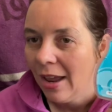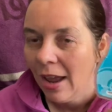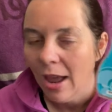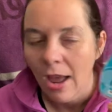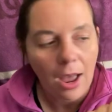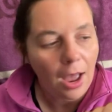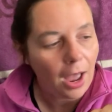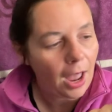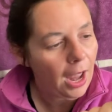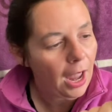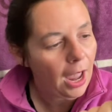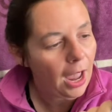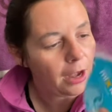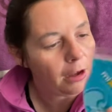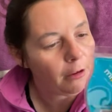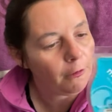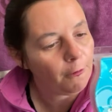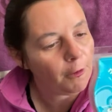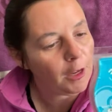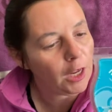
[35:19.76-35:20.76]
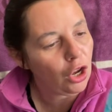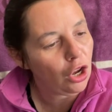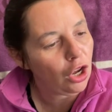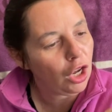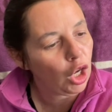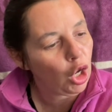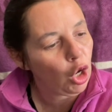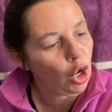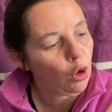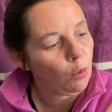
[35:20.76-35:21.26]
I had a few
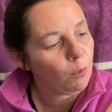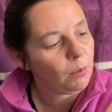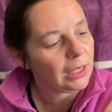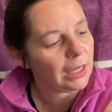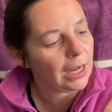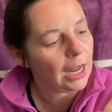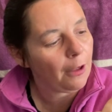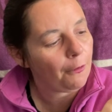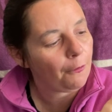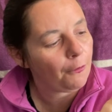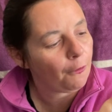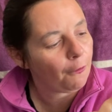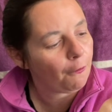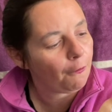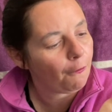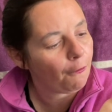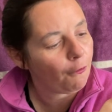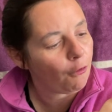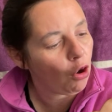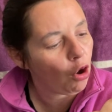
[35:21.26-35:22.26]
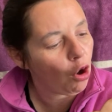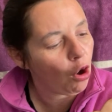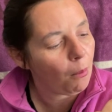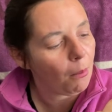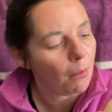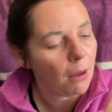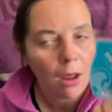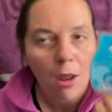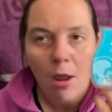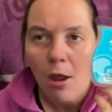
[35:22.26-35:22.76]
cubes left
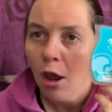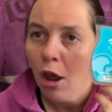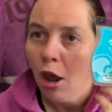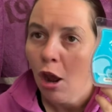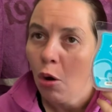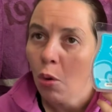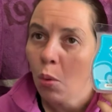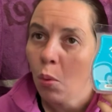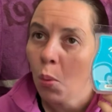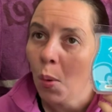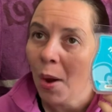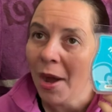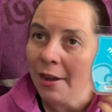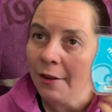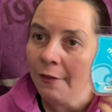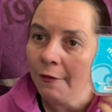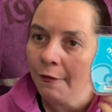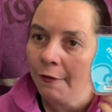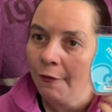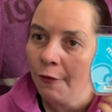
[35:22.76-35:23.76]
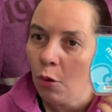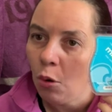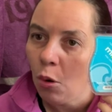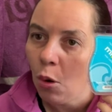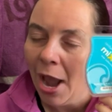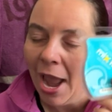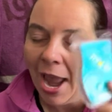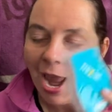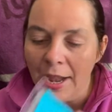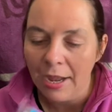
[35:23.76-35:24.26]
from
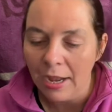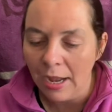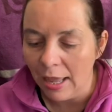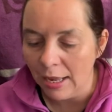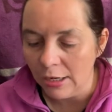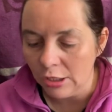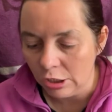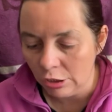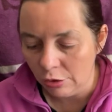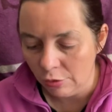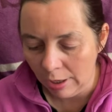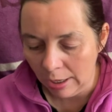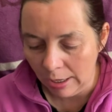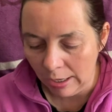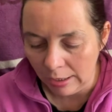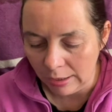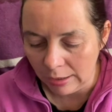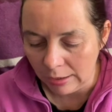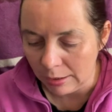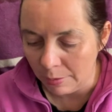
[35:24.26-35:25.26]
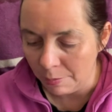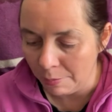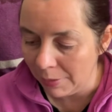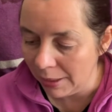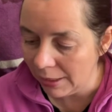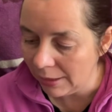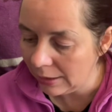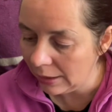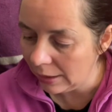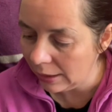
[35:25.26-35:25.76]
Rainfall and Lush Green's
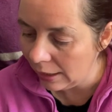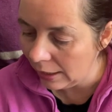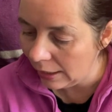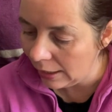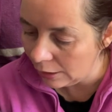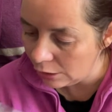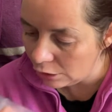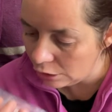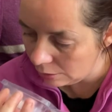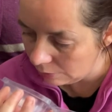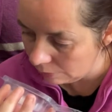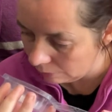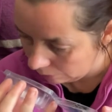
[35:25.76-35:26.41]
Mix It collection.